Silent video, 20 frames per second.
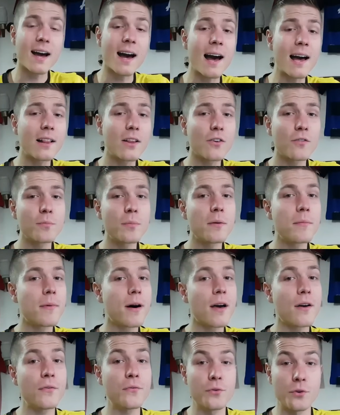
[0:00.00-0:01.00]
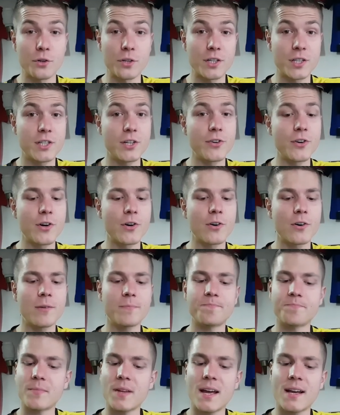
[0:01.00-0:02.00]
I love me my fruity
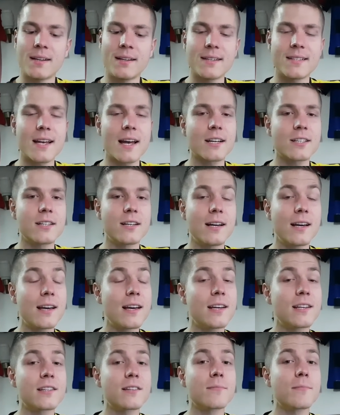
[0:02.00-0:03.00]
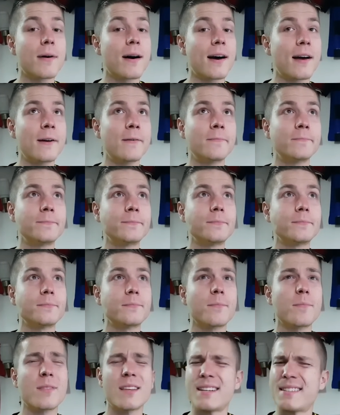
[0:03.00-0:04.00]
cereal, and this actually is my
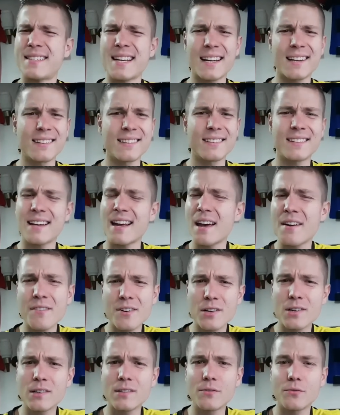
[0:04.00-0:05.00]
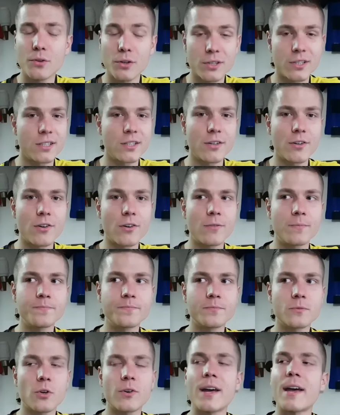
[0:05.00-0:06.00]
second ever fruity cereal.
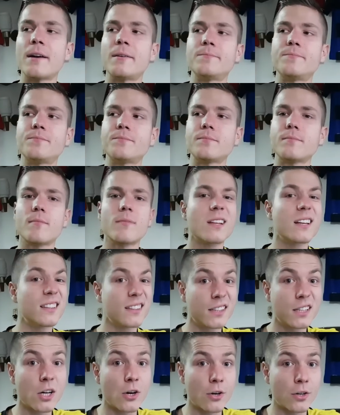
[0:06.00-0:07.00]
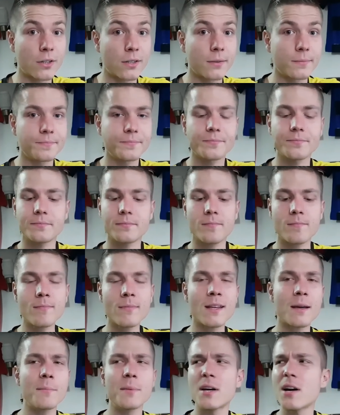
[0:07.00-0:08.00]
Okay, third,
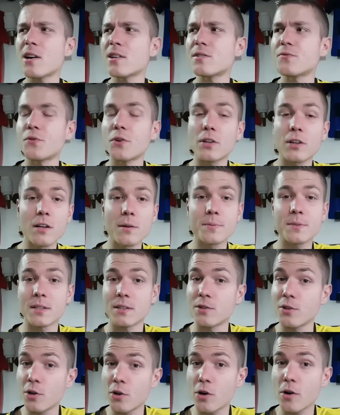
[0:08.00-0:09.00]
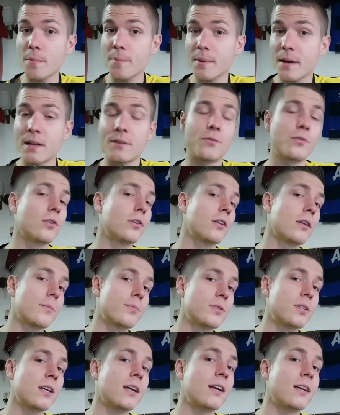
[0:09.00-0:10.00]
because Fruit Loops in Europe and Fruit
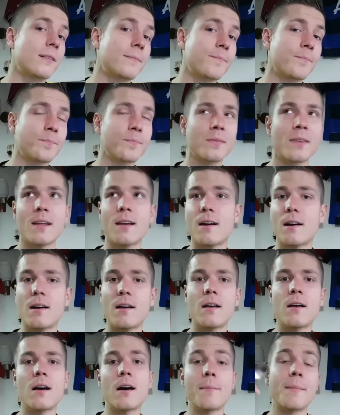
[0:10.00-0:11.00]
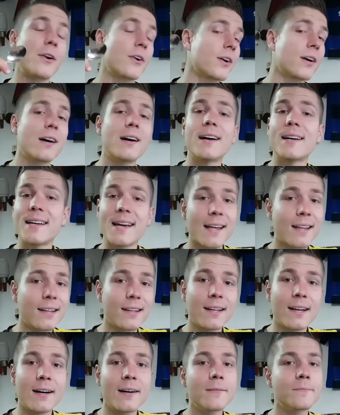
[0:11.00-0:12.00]
Loops in America,
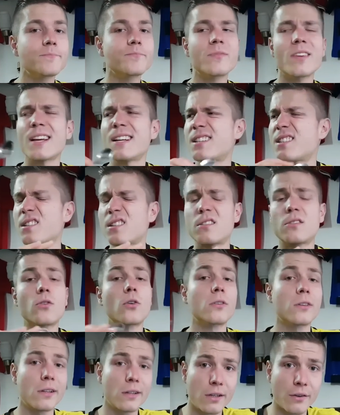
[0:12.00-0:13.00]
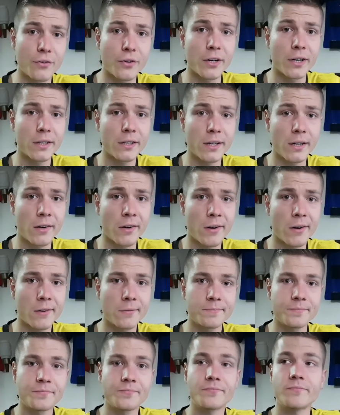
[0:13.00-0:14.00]
Canada, it's totally different thing.
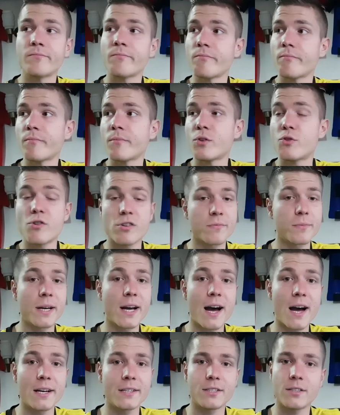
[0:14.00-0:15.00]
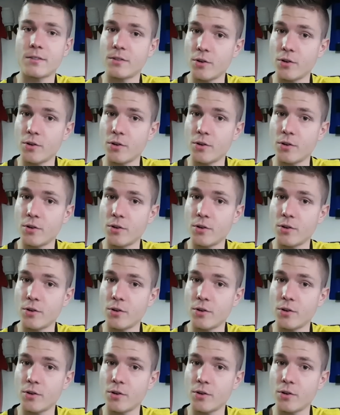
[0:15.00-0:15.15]
Trust me guys,